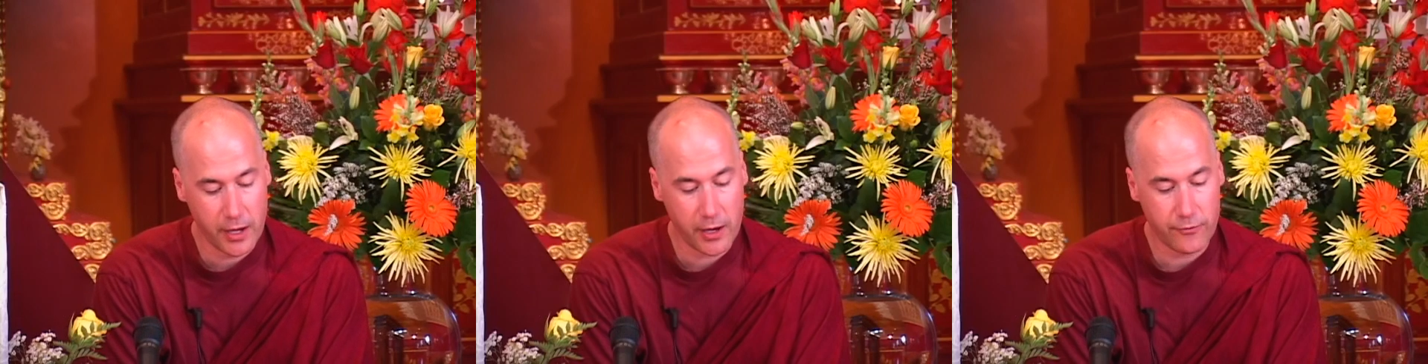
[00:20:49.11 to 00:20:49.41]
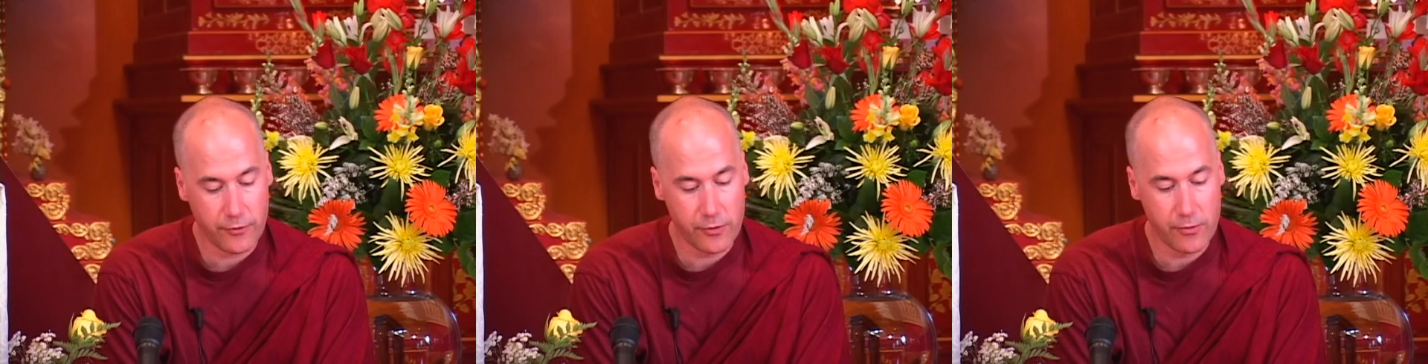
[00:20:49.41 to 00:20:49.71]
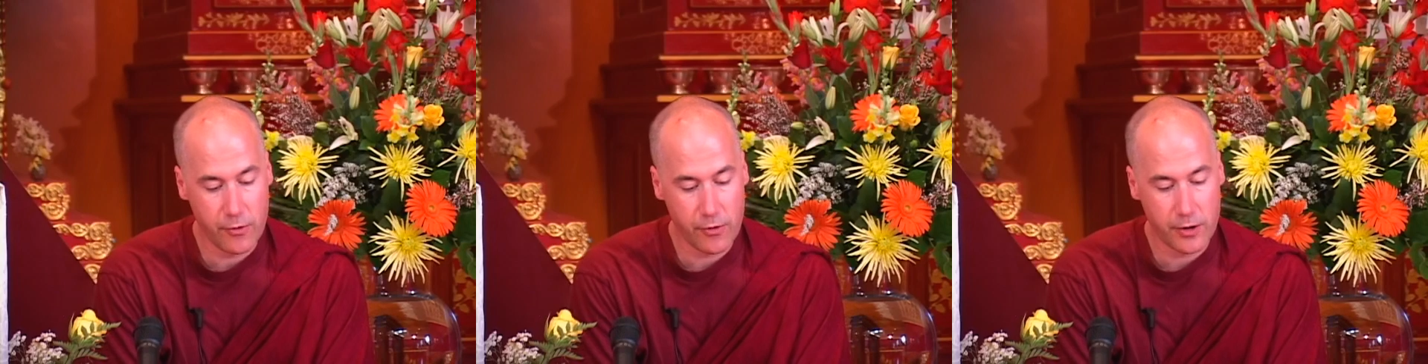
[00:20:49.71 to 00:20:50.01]
And
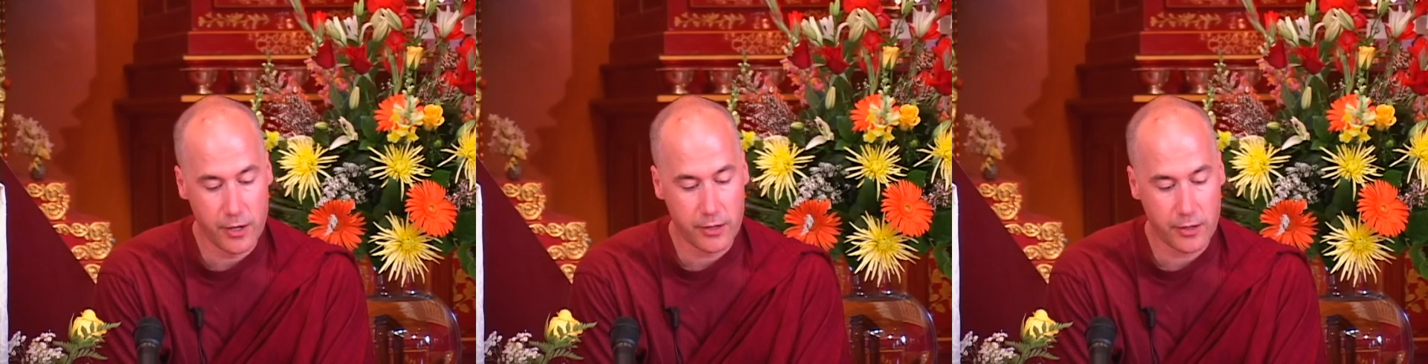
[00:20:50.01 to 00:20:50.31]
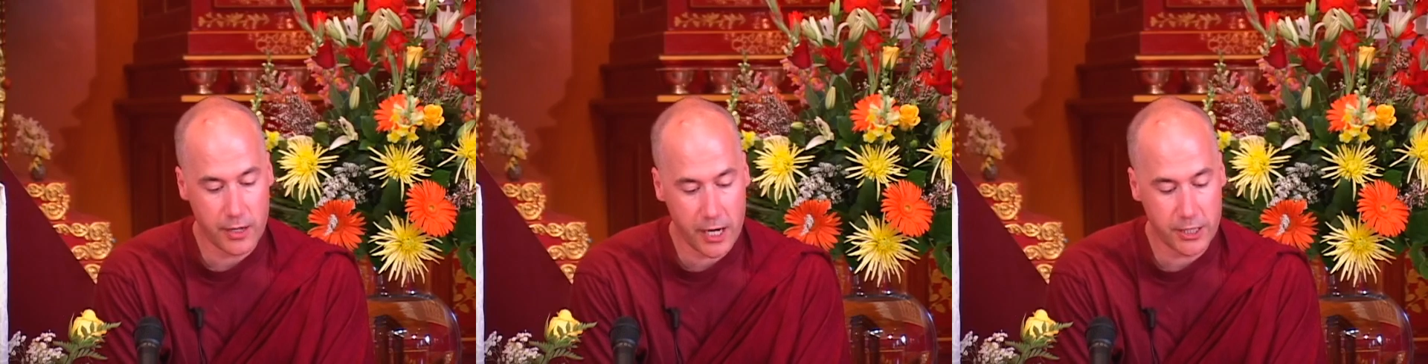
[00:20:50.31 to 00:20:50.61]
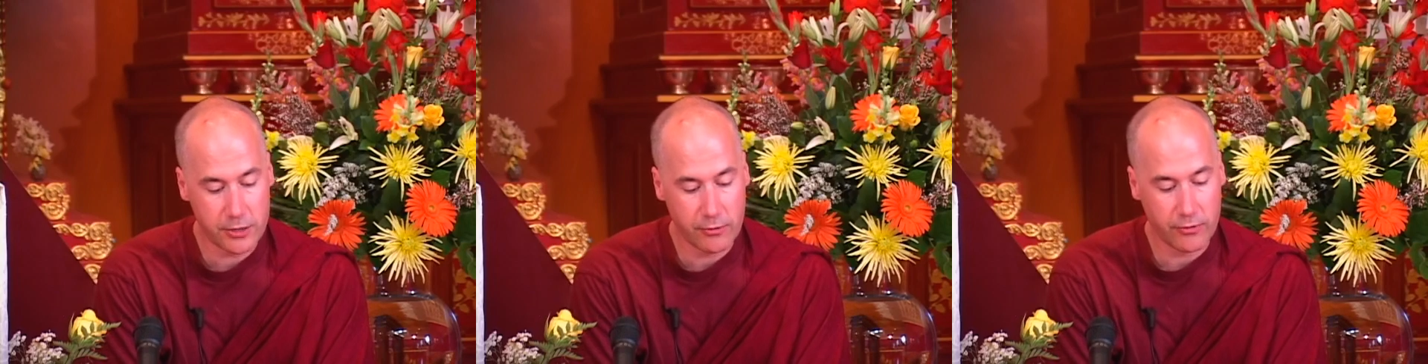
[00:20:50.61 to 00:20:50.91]
furthermore, the
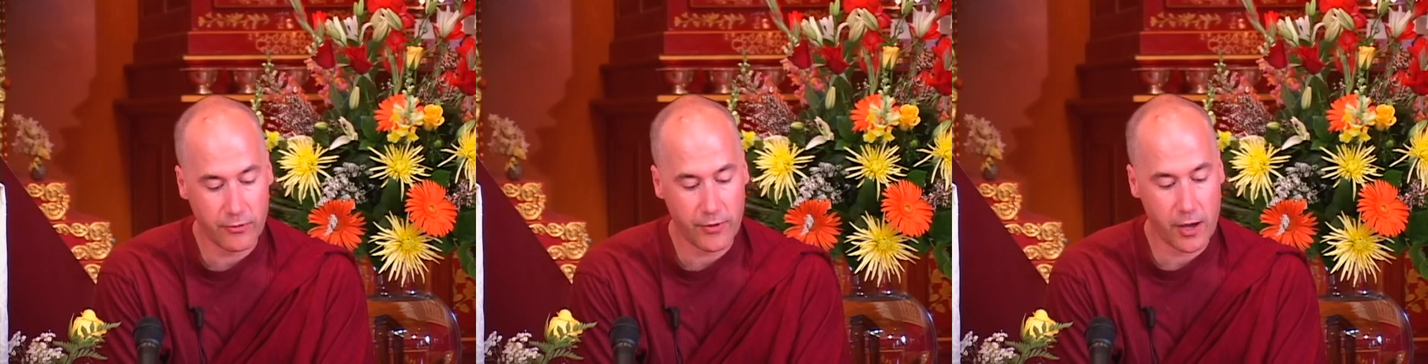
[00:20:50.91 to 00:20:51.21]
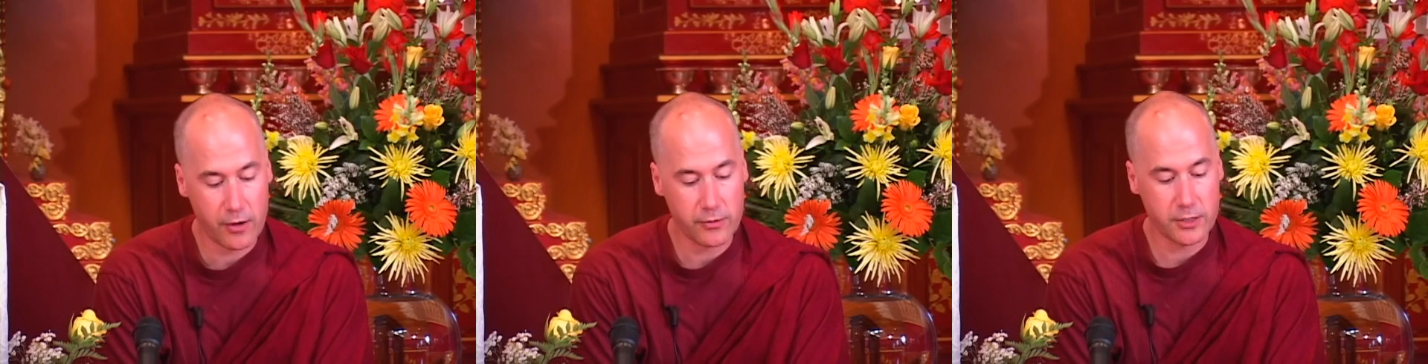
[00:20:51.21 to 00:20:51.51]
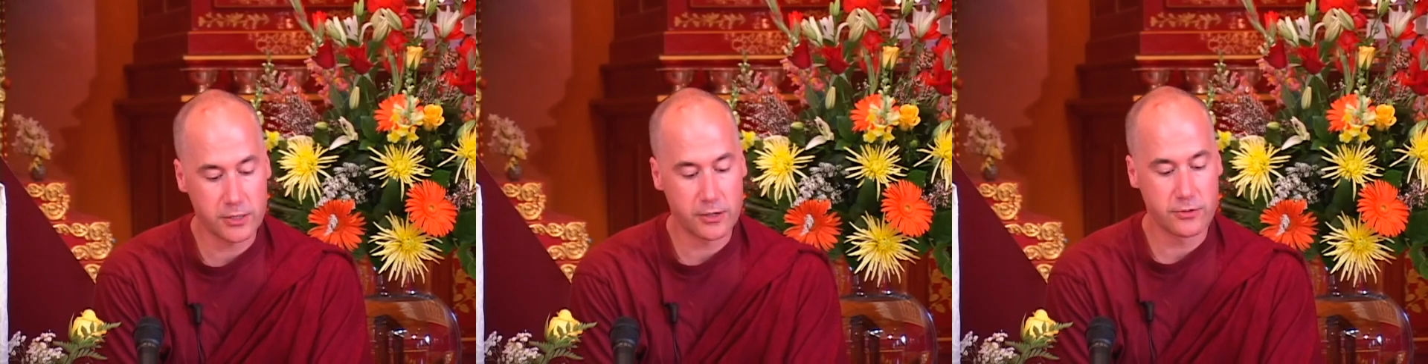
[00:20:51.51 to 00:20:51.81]
nature of the vow
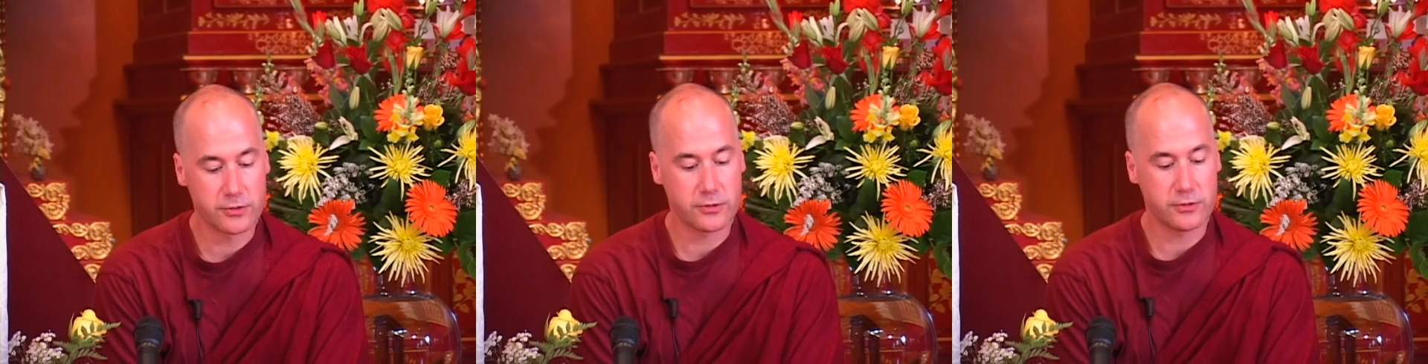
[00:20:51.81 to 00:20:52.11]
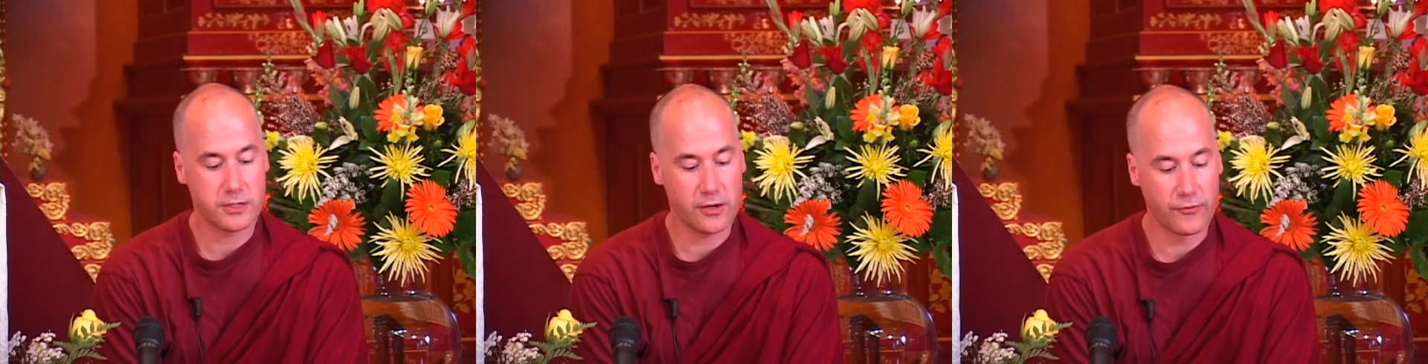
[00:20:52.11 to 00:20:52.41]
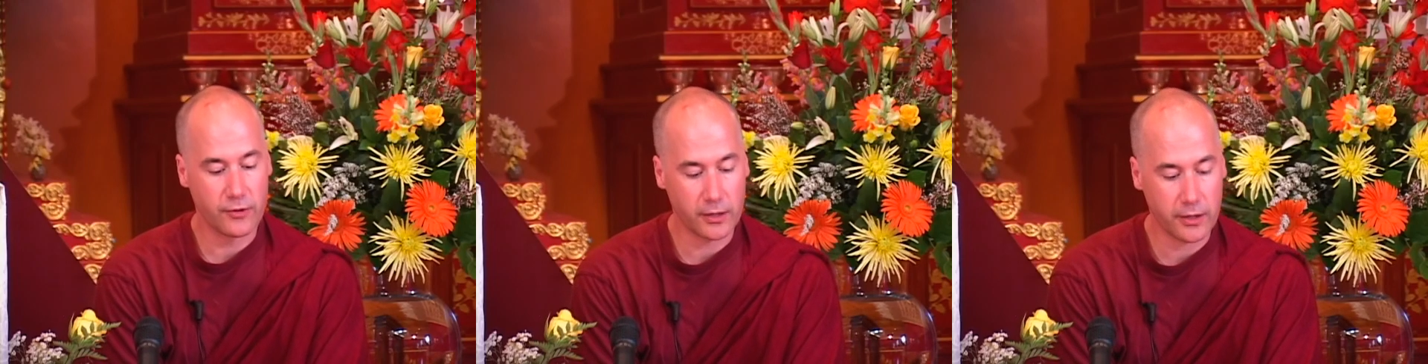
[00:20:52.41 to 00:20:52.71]
is understood
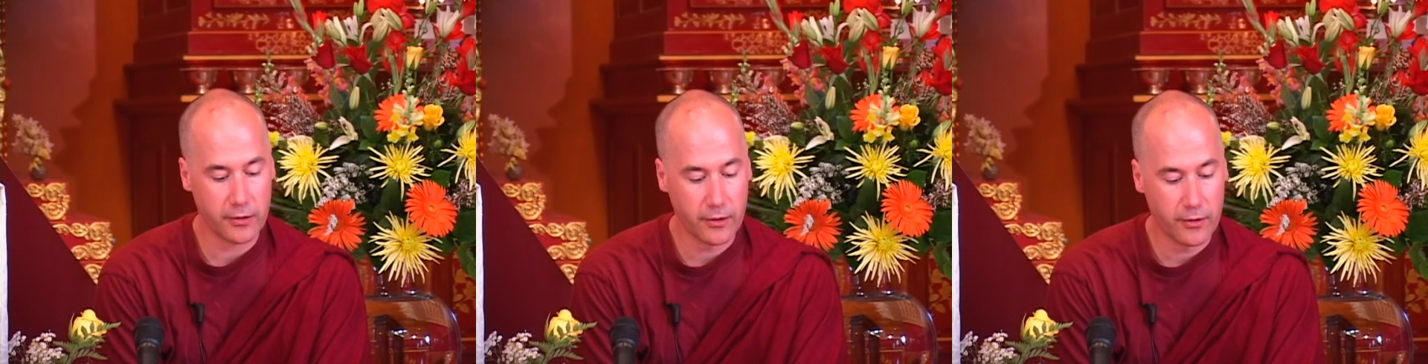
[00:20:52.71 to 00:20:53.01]
differently